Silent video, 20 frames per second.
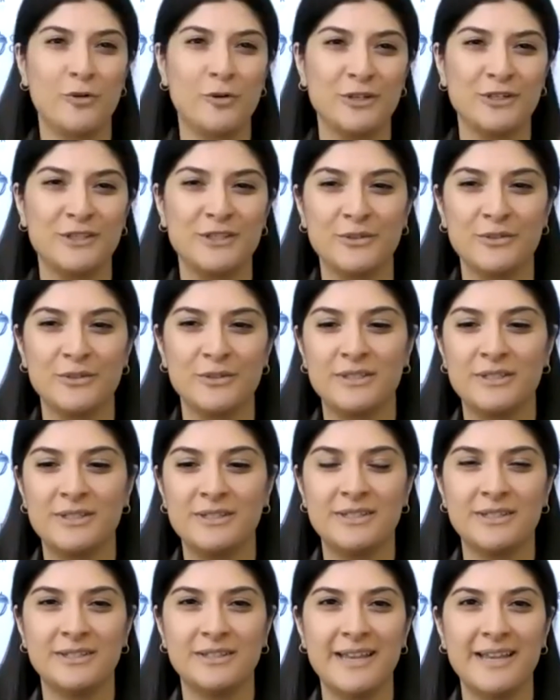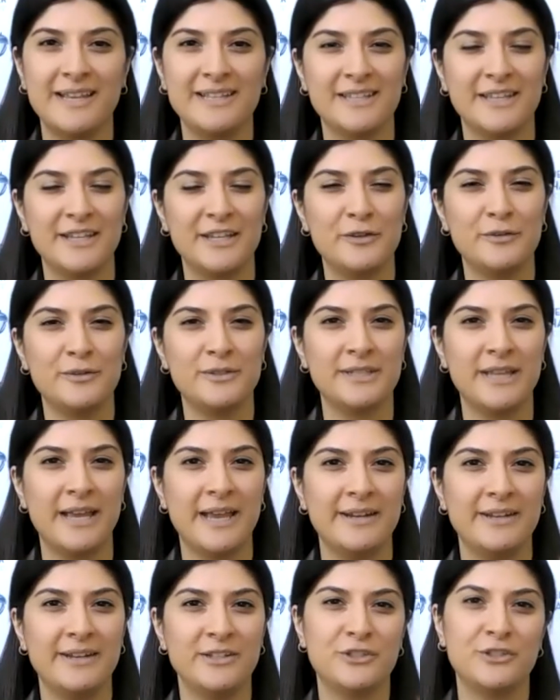course, those delays, like you
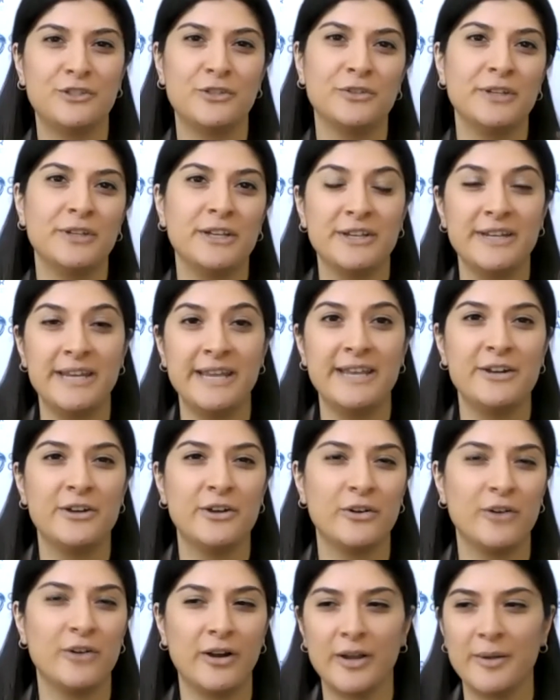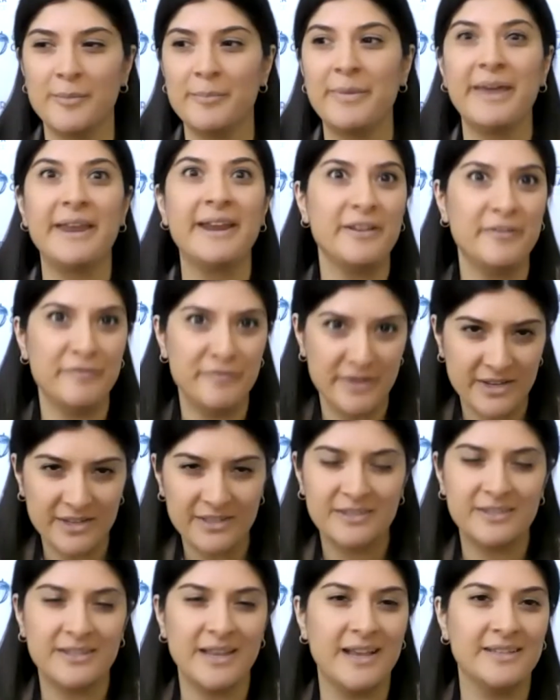said, certainly can hinder our competitiveness
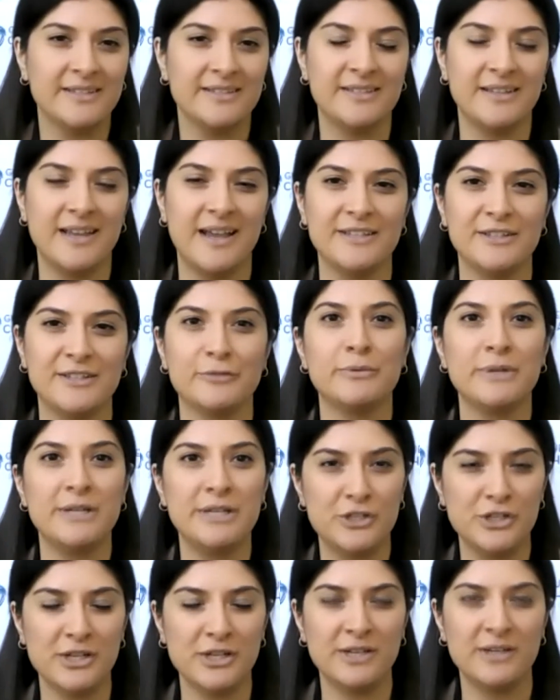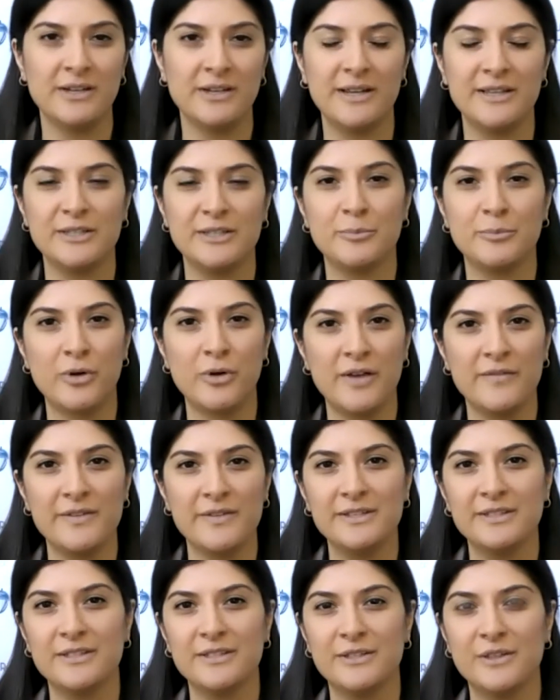as a region and as a
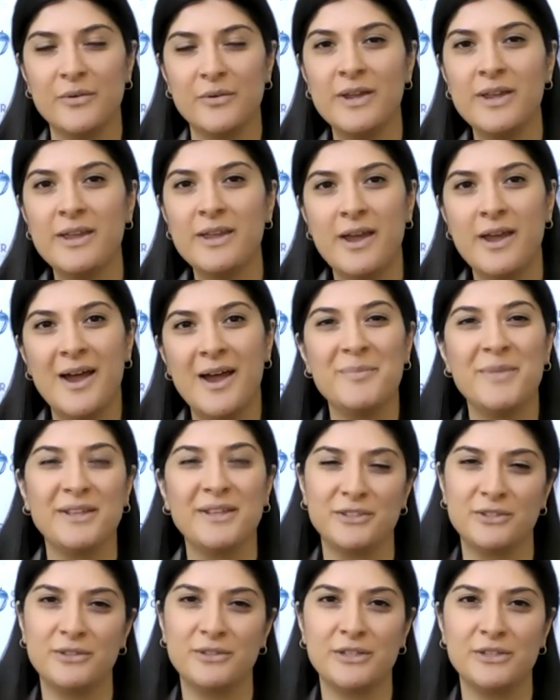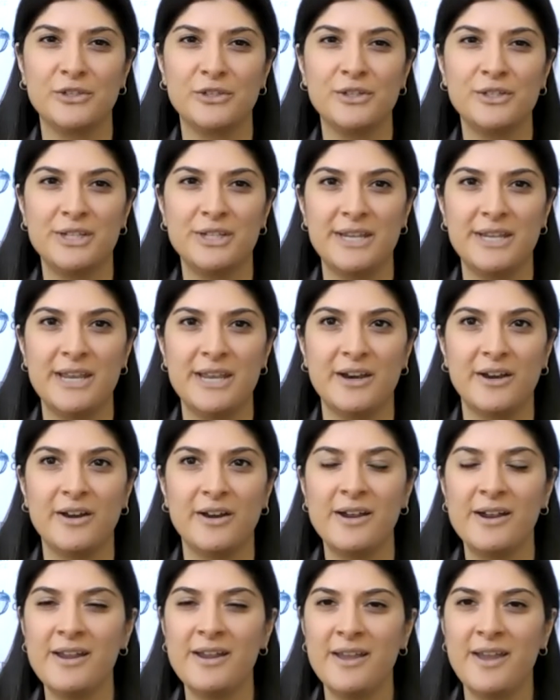province. So that's good to hear.
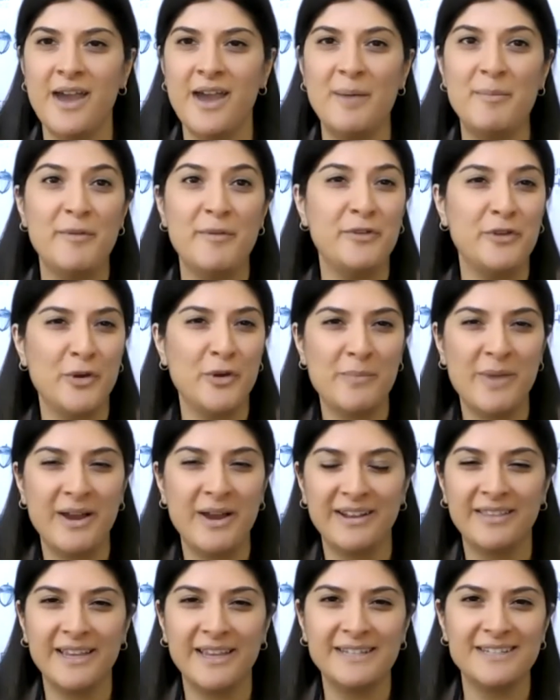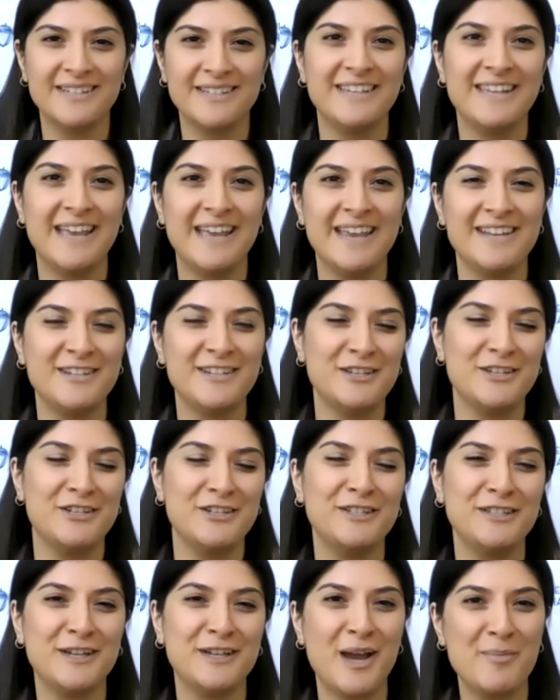If you don't mind, I'd like to get into
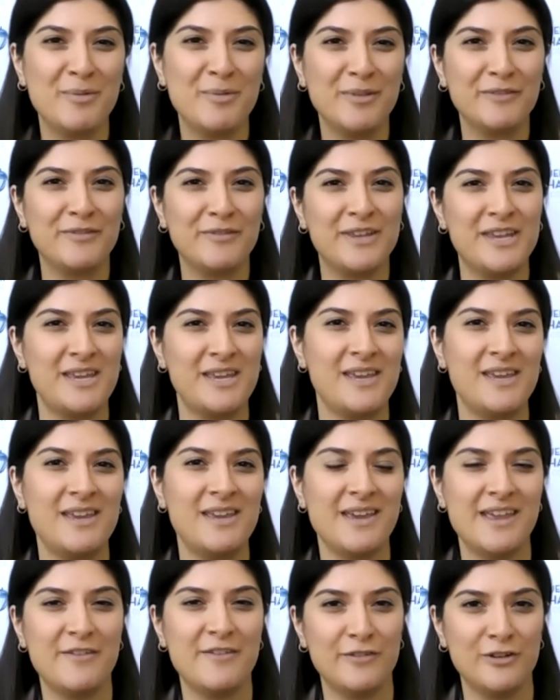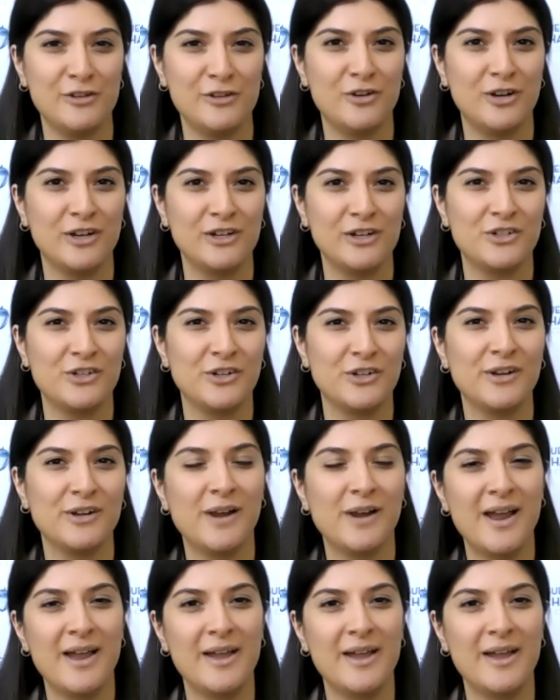just a couple of key infrastructure